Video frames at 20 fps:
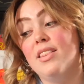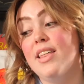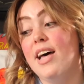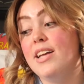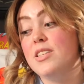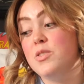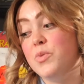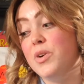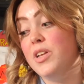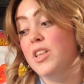
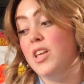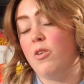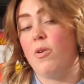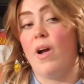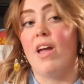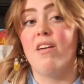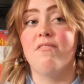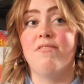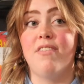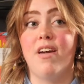That's really
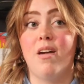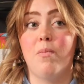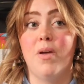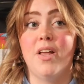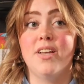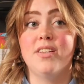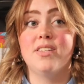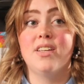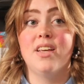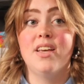great,
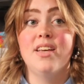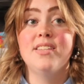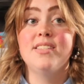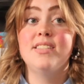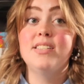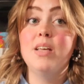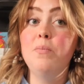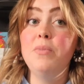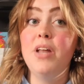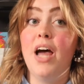Figment.
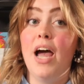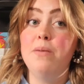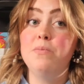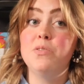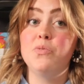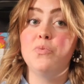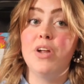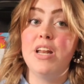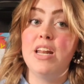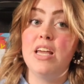
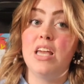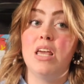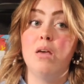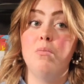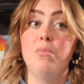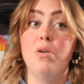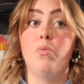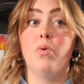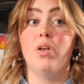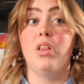Sometimes reading
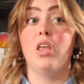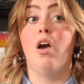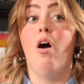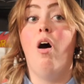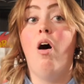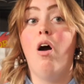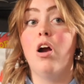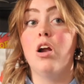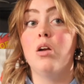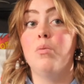can be really
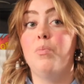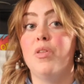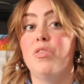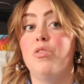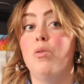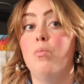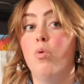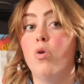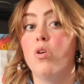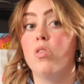hard, but
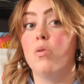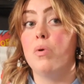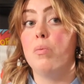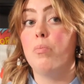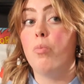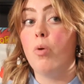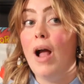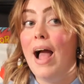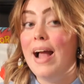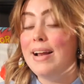the more that we
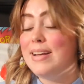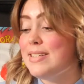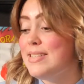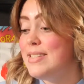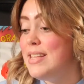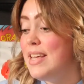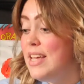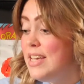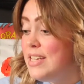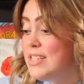practice,
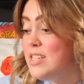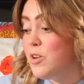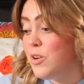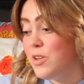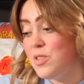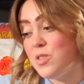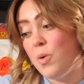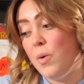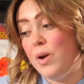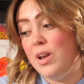the easier
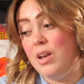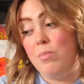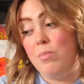it's going to